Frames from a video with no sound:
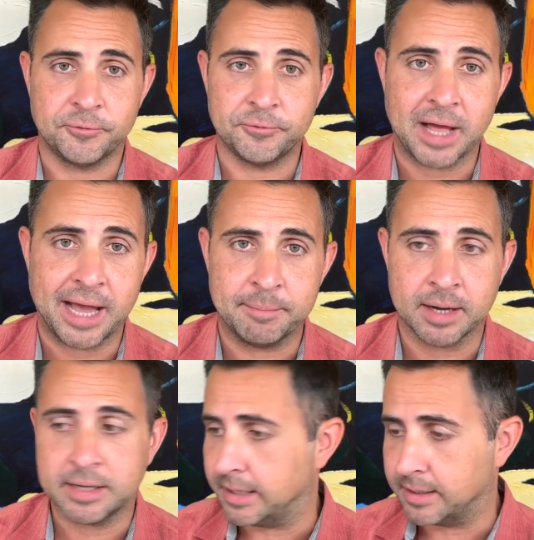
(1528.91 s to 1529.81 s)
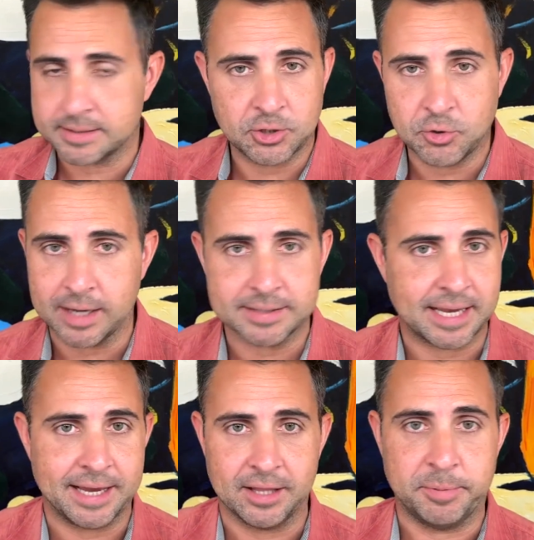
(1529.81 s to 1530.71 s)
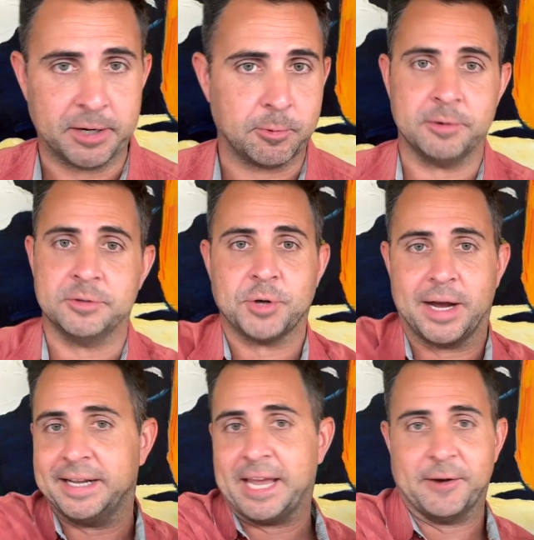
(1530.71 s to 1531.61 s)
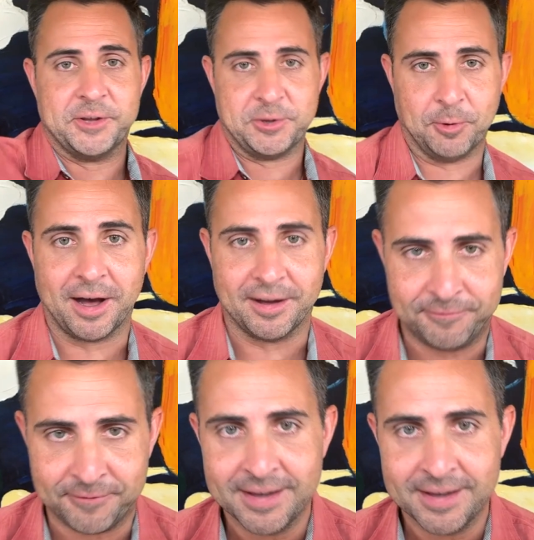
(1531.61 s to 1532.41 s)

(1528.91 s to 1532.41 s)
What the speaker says: flying monkey doesn't cross that yellow brick road and try to carry you off.